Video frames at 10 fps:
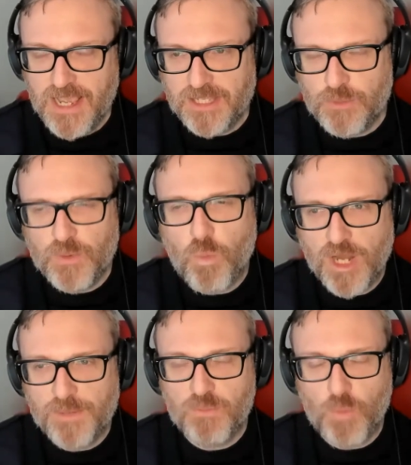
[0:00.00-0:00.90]
like we
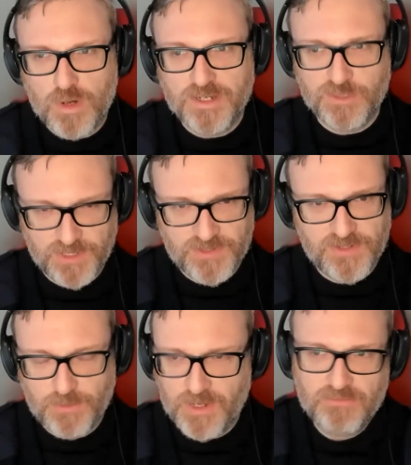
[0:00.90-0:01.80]
want to be more
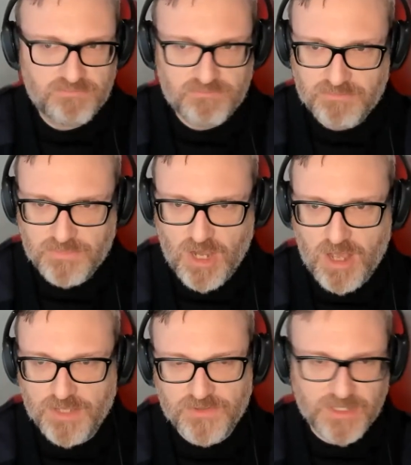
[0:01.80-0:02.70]
explicit about costs.